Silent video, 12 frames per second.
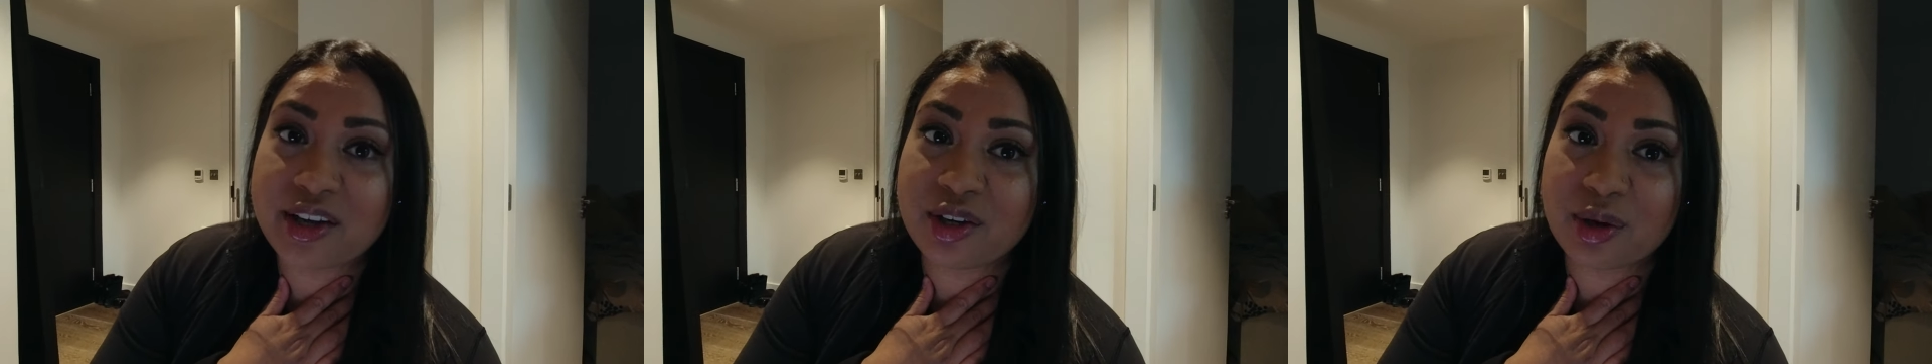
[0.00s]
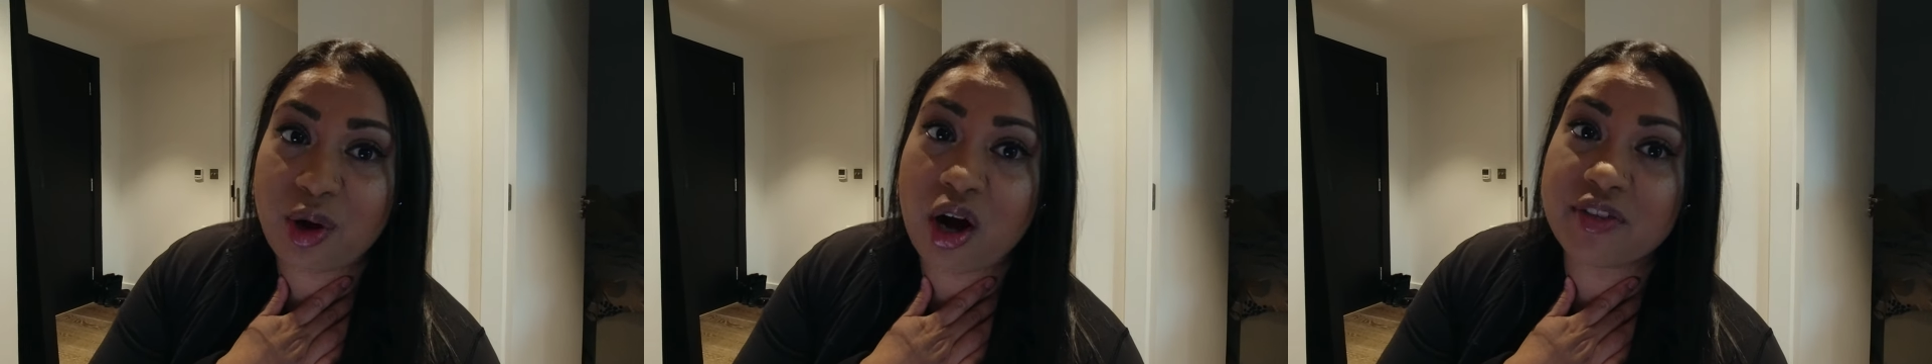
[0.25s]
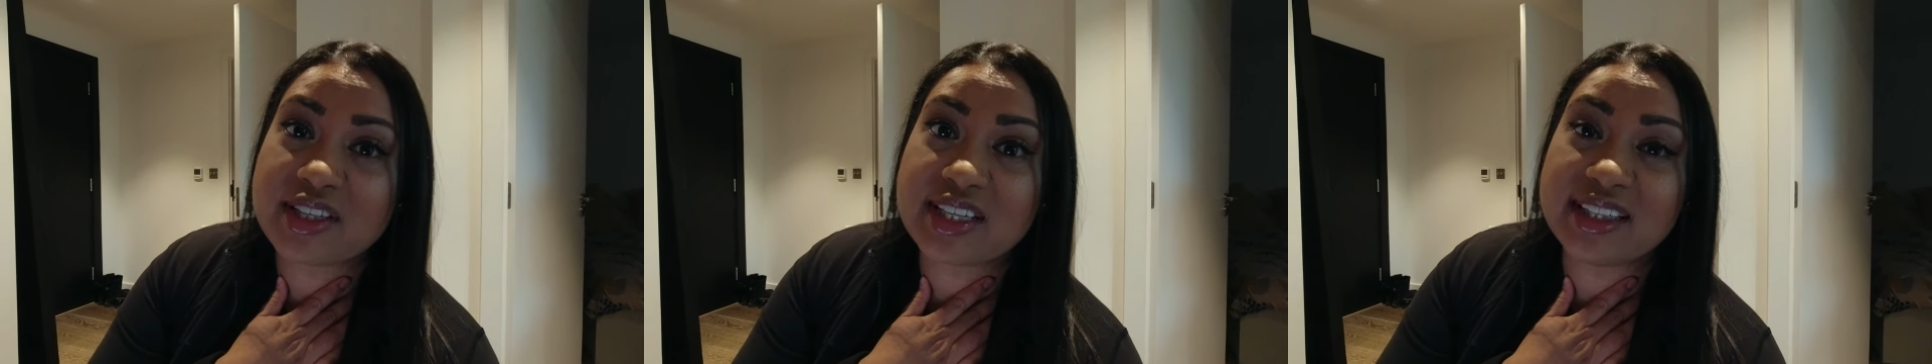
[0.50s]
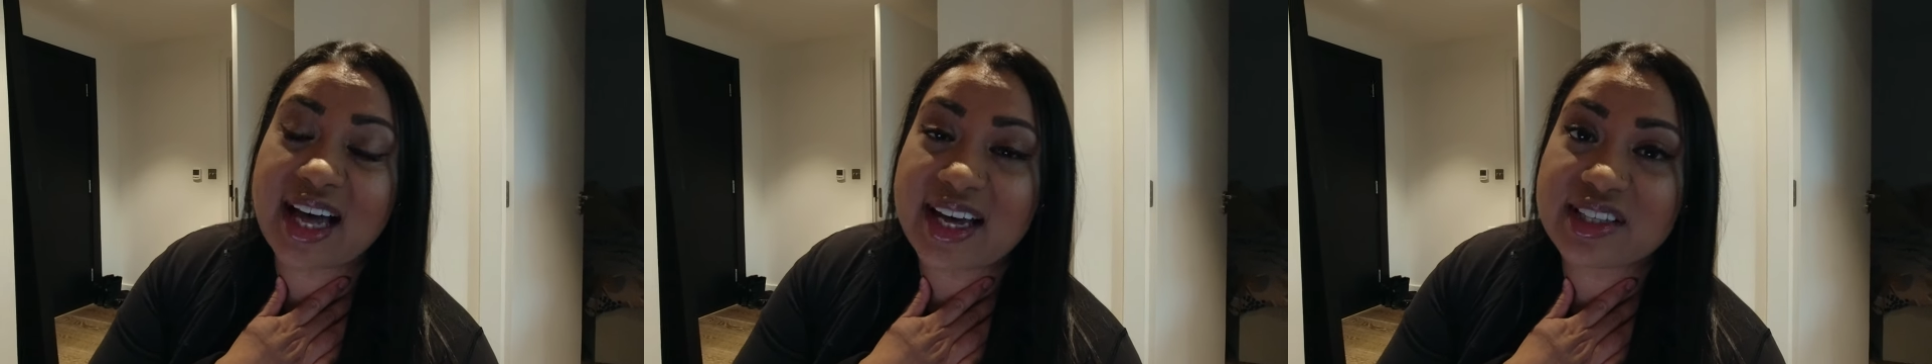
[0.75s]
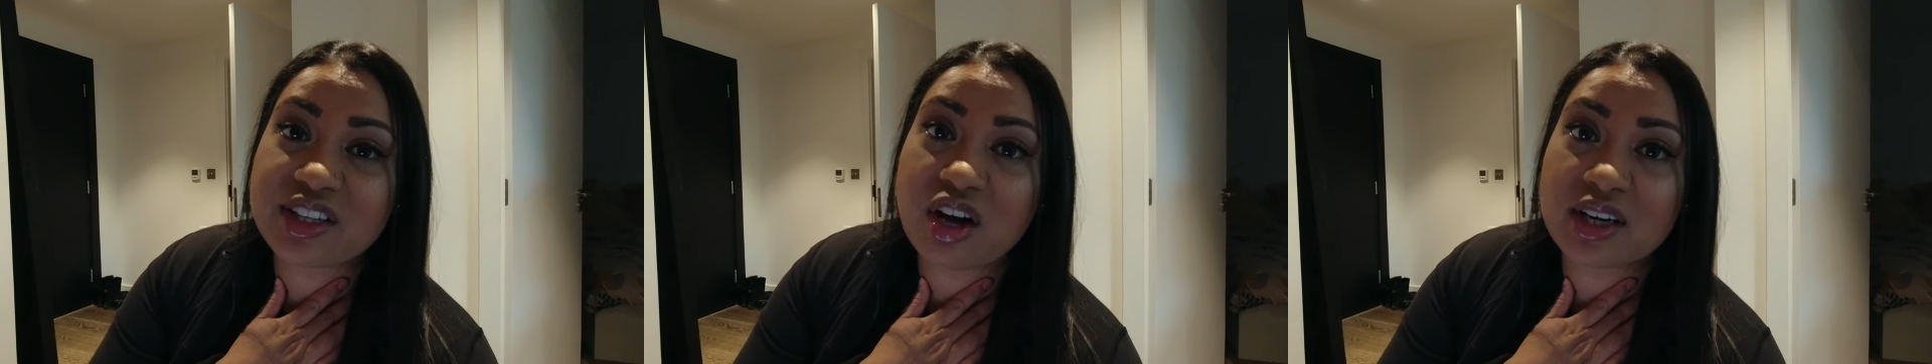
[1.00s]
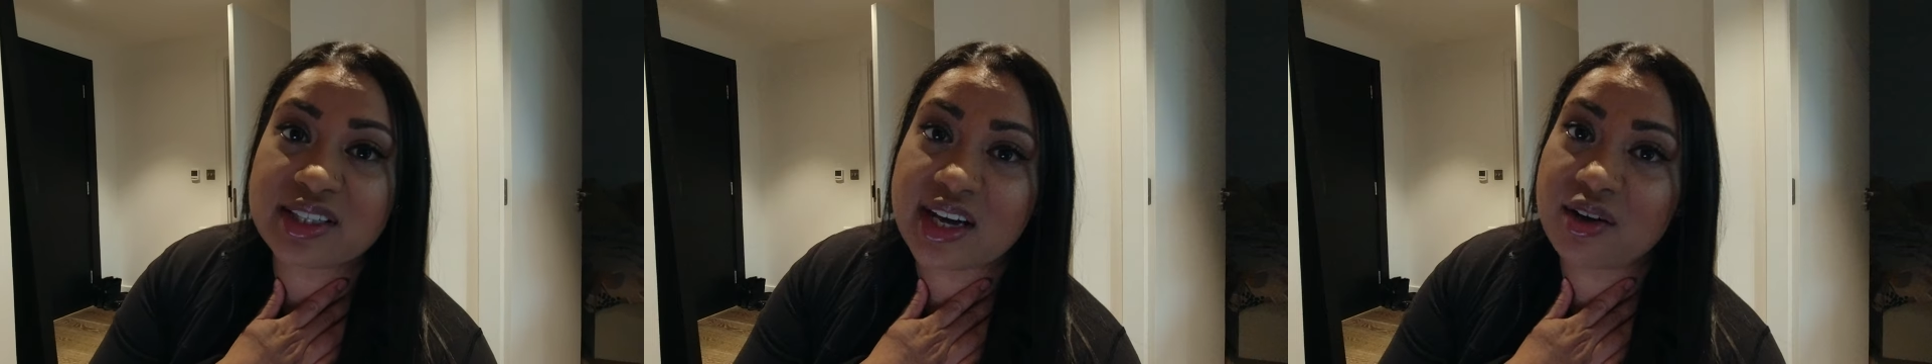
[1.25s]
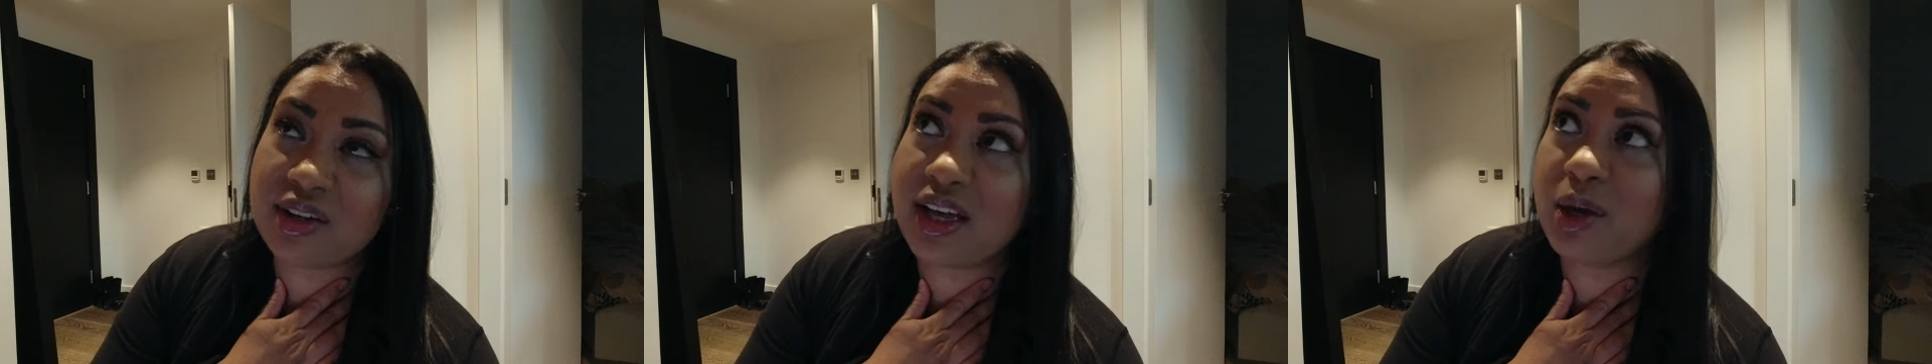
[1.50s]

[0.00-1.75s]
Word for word: I know obviously last lockdown,